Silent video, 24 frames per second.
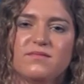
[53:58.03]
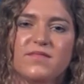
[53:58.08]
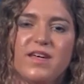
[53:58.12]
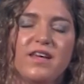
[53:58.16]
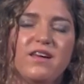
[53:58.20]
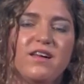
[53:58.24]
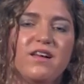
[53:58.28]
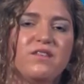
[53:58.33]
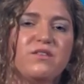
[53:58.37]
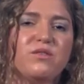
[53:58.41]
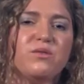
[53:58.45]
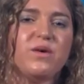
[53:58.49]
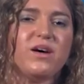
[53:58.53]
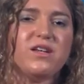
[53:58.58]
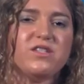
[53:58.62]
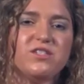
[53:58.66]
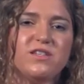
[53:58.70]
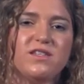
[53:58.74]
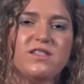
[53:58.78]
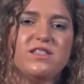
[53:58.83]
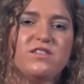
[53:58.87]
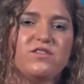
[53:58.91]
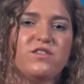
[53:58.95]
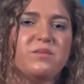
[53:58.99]
Any other
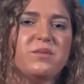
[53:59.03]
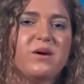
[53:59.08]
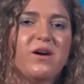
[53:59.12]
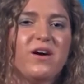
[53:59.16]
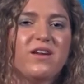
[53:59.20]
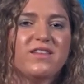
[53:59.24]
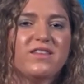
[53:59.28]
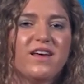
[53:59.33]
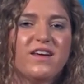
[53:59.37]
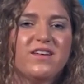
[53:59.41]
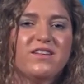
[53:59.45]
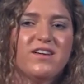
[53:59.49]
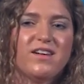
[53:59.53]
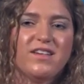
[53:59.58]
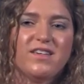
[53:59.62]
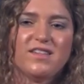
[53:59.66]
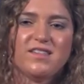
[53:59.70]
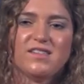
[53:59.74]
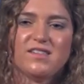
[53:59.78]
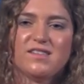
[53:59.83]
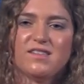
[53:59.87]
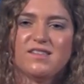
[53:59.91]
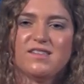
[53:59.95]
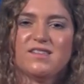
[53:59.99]
questions from our online
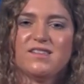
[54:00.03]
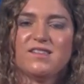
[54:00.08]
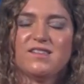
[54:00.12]
audience?